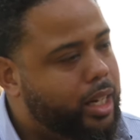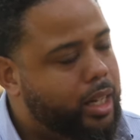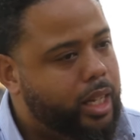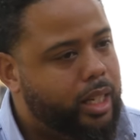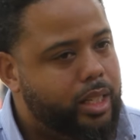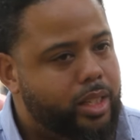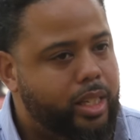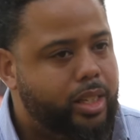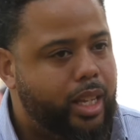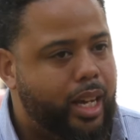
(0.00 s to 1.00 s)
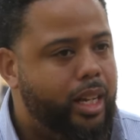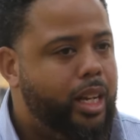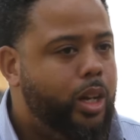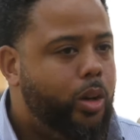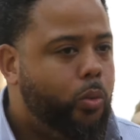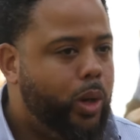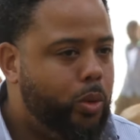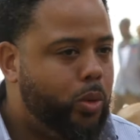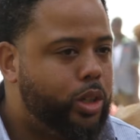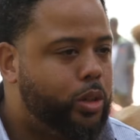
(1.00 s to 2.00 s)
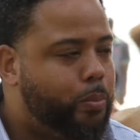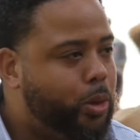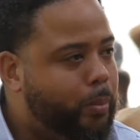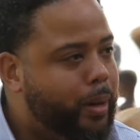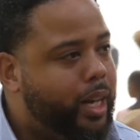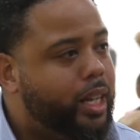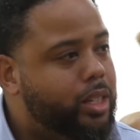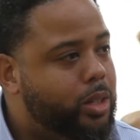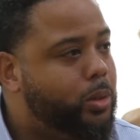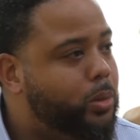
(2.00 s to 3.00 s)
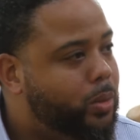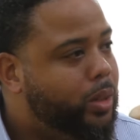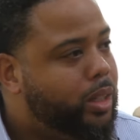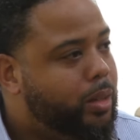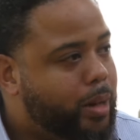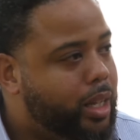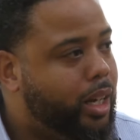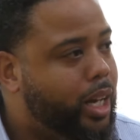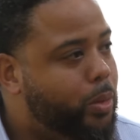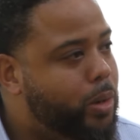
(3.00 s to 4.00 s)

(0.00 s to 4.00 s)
In the sense that we want to pour back into the motherland.